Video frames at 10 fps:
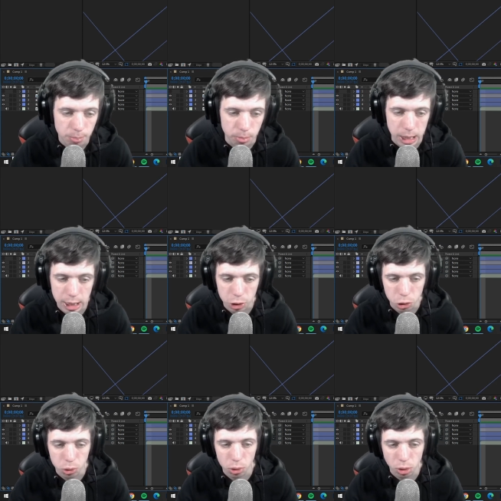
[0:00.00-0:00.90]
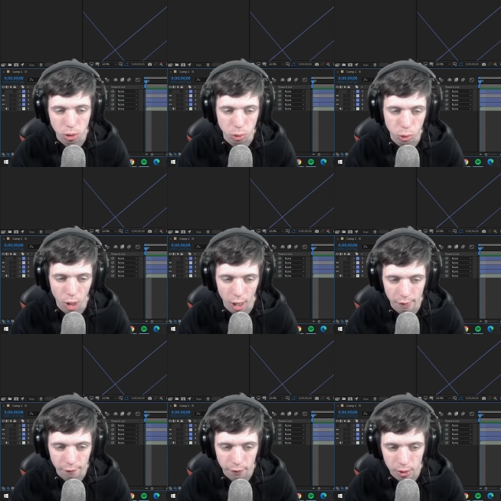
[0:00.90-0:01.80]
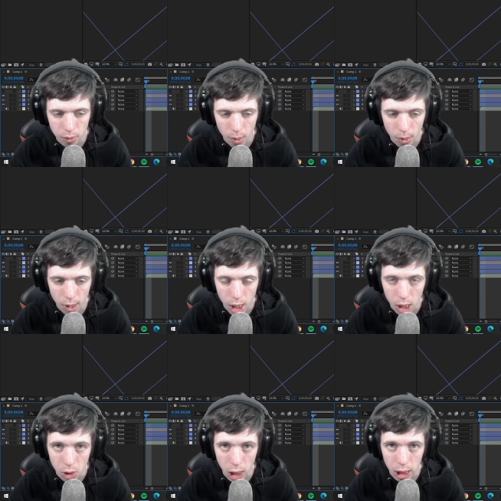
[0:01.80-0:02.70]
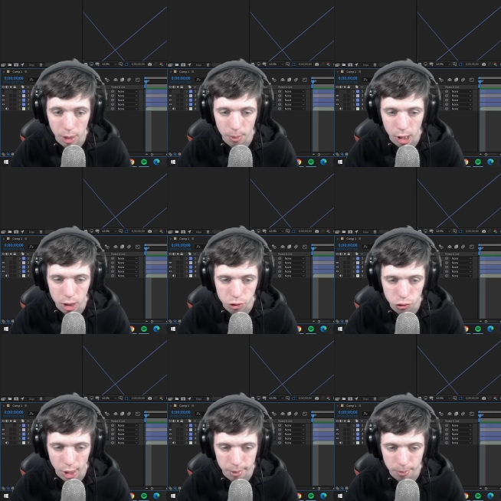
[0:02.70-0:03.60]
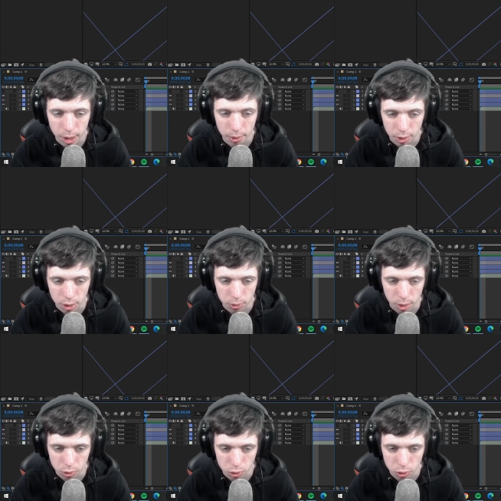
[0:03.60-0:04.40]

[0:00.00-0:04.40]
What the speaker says: make sure you have as track map as well,